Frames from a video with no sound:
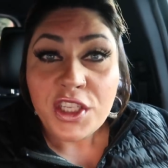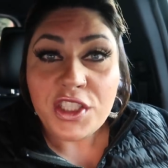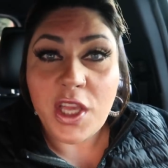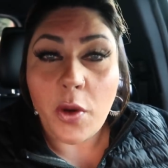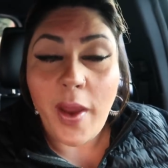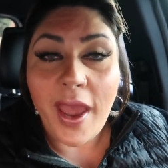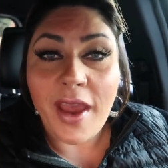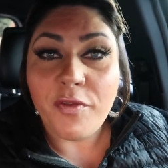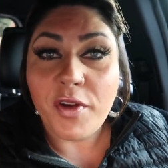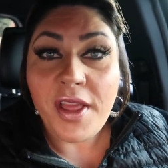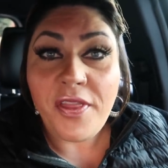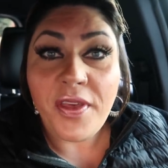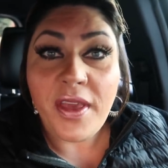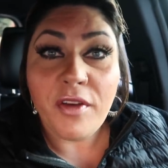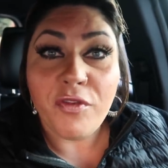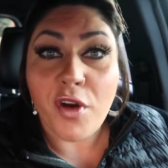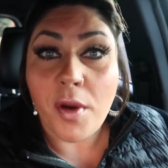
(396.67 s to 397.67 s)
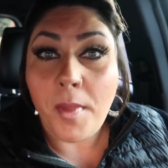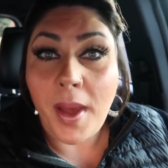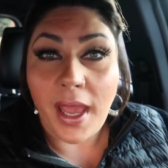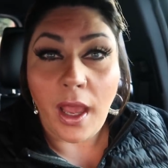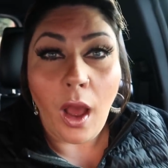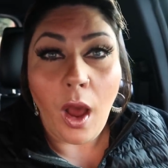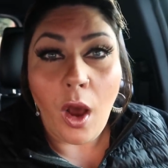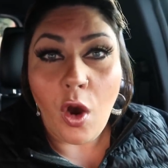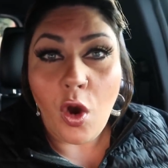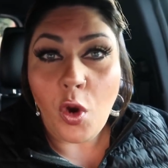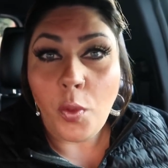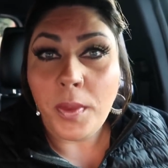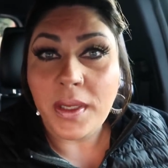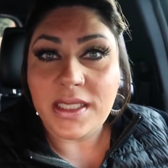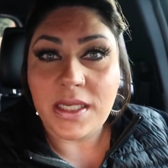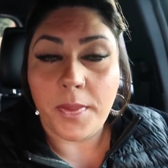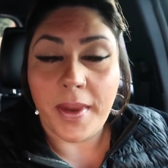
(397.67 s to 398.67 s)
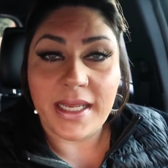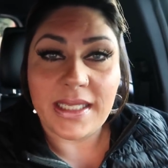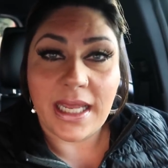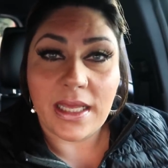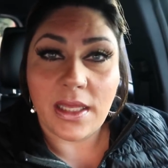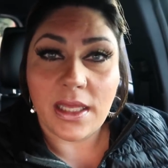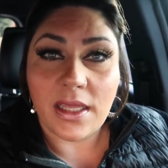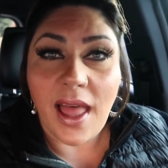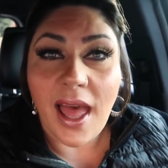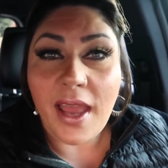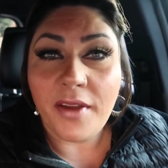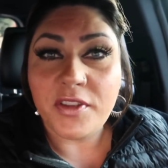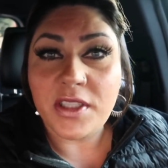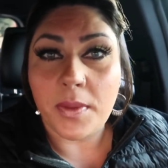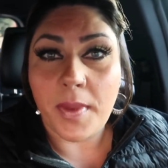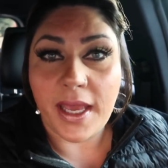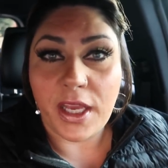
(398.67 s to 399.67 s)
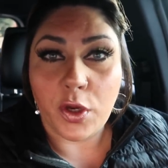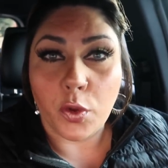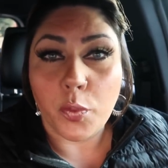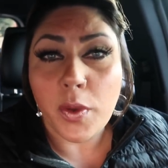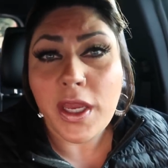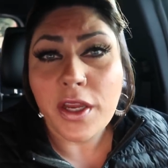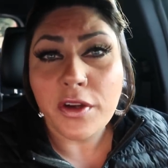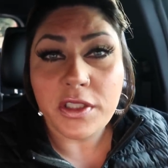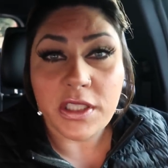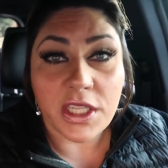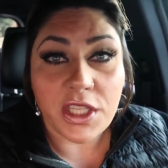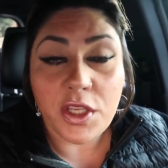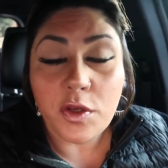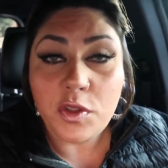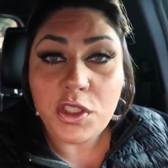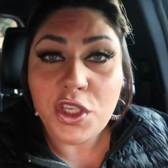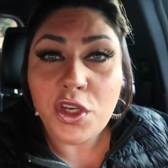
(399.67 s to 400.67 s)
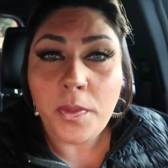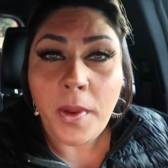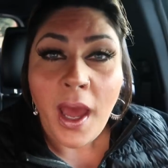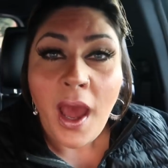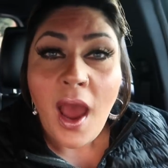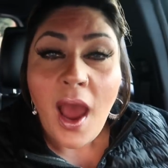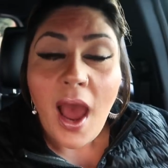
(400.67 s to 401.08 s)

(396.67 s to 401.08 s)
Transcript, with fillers: So everything from my home to my daily life to my career to YouTube,